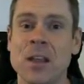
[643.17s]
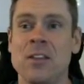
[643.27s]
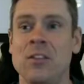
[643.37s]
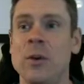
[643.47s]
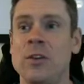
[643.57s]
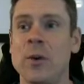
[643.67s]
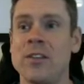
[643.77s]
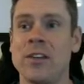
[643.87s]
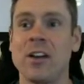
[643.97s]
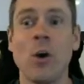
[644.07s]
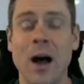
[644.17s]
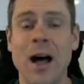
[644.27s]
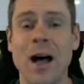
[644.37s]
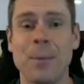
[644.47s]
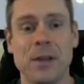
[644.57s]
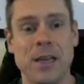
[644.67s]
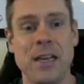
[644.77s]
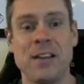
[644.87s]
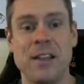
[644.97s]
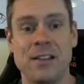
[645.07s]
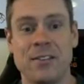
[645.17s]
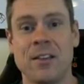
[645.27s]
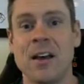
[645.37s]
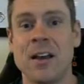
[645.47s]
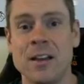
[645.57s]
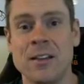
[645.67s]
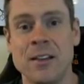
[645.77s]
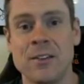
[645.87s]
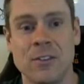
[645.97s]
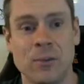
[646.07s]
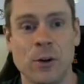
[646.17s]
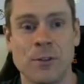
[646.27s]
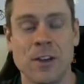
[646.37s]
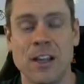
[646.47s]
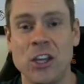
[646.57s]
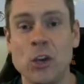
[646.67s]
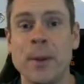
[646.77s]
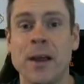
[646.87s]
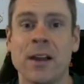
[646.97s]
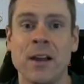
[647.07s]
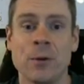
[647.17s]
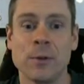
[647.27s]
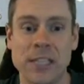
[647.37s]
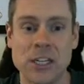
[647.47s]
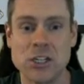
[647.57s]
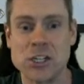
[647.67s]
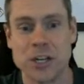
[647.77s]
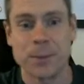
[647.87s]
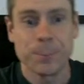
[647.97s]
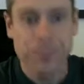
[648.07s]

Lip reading: So it's going to go up in this, this sort of cubic relationship.